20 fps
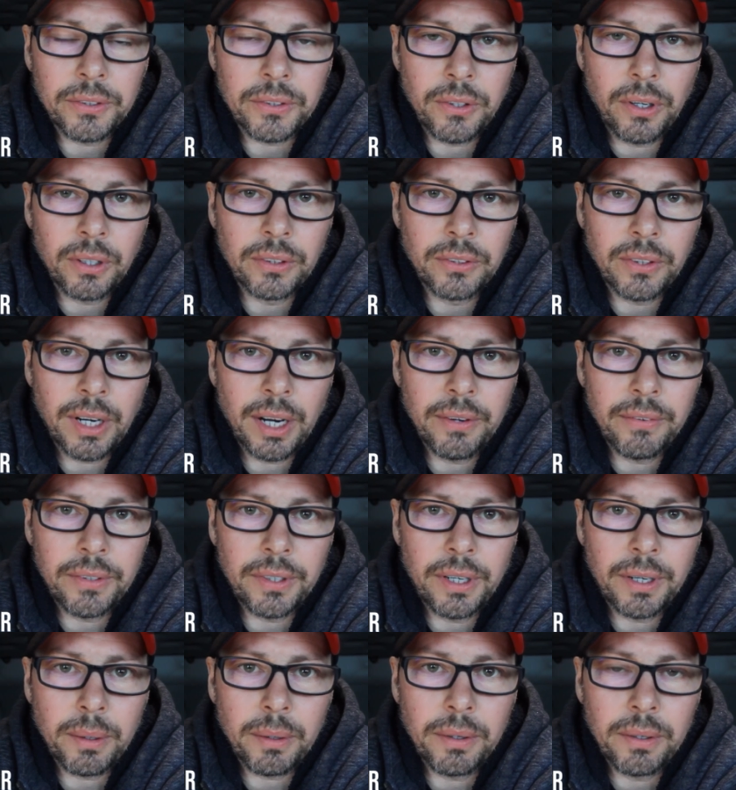a truck
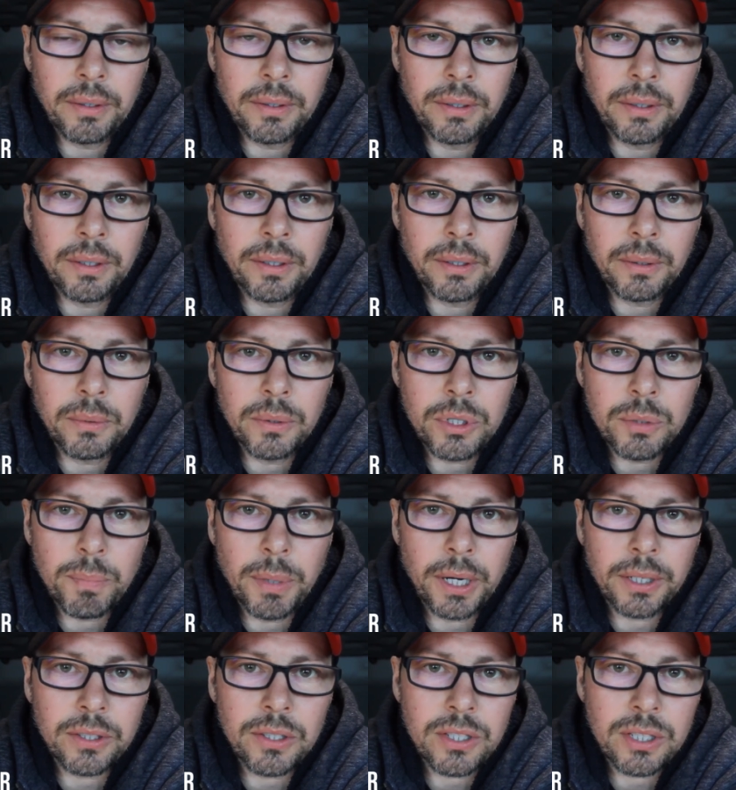driver who is
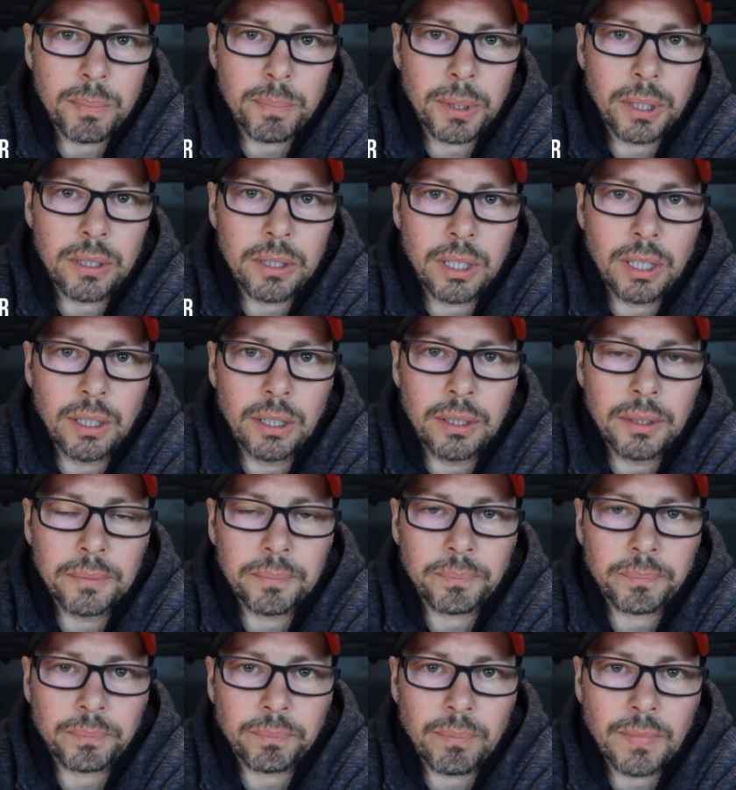participating
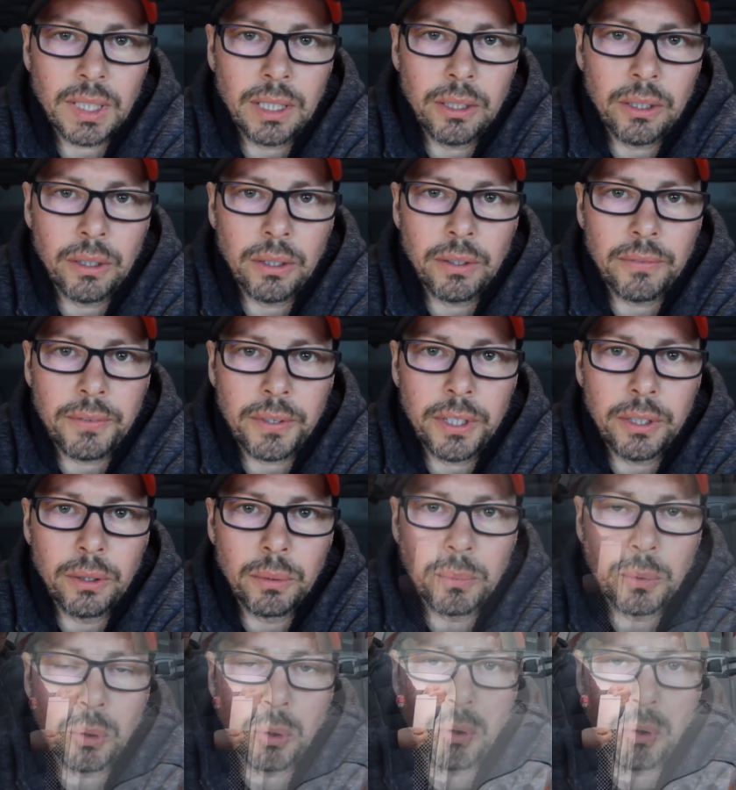in a Freedom